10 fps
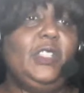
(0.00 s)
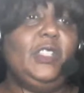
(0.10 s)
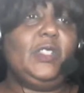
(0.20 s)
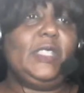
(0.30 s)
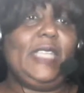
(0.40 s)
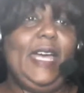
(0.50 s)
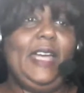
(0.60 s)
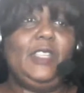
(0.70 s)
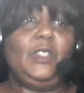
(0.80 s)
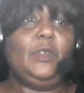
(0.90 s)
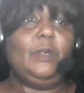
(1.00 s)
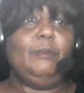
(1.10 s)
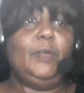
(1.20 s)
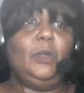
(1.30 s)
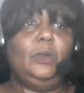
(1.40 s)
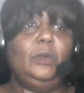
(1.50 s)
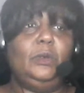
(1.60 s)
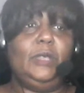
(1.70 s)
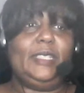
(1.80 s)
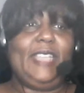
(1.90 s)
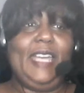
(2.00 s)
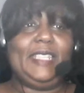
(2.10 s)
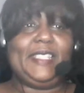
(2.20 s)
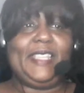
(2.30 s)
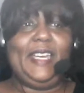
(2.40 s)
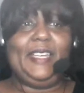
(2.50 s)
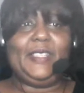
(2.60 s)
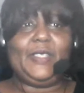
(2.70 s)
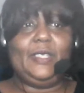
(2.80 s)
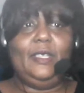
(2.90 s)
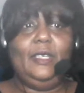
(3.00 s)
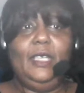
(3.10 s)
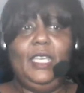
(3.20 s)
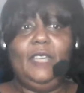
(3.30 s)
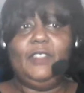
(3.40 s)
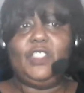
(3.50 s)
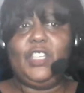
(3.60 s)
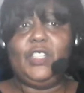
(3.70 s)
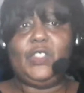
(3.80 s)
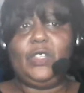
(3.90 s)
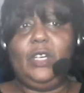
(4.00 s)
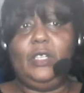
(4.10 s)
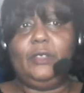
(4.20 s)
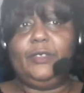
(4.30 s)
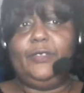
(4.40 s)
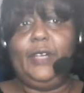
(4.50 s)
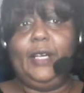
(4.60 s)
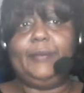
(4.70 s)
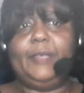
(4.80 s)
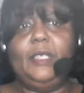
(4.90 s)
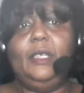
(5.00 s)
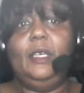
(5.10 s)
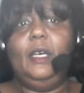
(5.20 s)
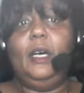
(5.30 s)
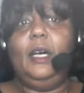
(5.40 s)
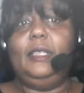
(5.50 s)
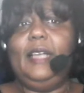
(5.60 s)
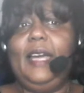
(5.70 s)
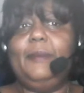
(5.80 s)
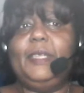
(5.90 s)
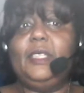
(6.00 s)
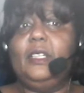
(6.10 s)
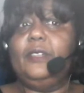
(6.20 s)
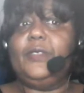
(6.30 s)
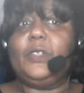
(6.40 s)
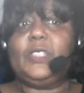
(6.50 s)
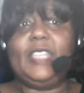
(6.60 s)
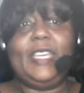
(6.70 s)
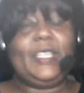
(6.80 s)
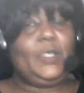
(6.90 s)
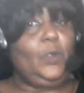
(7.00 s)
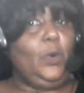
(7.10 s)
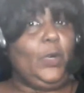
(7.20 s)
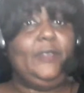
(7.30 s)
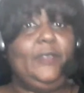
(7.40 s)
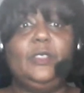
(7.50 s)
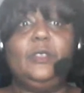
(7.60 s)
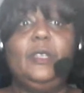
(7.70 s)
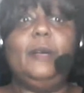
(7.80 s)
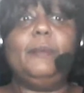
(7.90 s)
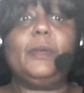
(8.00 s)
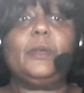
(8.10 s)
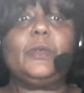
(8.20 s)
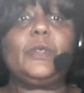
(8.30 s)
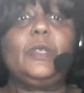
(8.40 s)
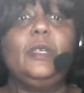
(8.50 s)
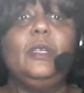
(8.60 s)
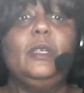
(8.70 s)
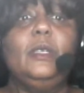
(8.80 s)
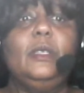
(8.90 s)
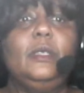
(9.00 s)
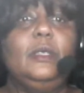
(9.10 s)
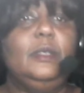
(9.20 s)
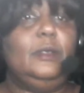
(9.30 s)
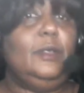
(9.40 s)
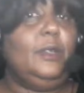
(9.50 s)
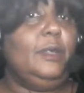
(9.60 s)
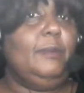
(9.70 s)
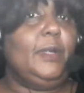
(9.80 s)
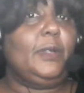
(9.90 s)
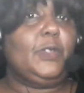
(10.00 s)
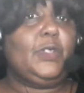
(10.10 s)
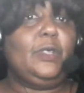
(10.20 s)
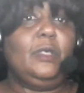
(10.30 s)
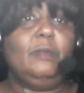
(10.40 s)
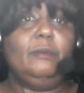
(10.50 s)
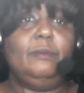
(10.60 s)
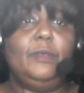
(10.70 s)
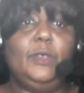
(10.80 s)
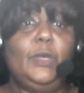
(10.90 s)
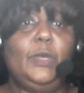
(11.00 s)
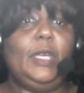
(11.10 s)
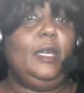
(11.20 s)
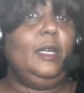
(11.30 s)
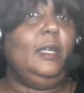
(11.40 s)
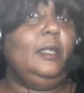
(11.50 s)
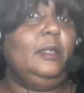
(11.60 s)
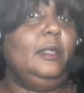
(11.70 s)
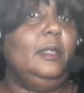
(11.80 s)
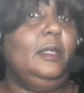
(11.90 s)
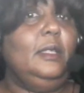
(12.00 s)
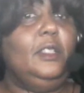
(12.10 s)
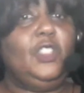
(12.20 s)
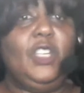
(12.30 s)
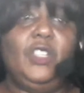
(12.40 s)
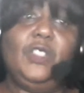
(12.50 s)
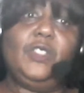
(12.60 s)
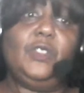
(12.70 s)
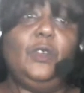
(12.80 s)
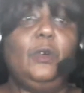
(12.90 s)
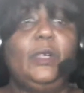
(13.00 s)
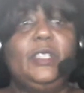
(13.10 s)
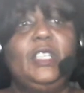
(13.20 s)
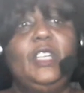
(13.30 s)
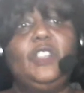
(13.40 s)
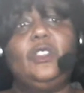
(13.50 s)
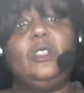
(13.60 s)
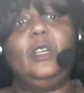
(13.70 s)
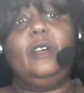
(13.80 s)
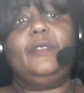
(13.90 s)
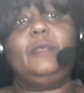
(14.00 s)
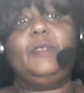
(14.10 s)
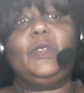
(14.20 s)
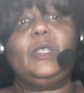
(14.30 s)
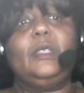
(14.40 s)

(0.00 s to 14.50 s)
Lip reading: you can bold, italicize, even change the color of the font. Alignment of your text or even your numbers, you can merge them, you can change the orientation of them, you can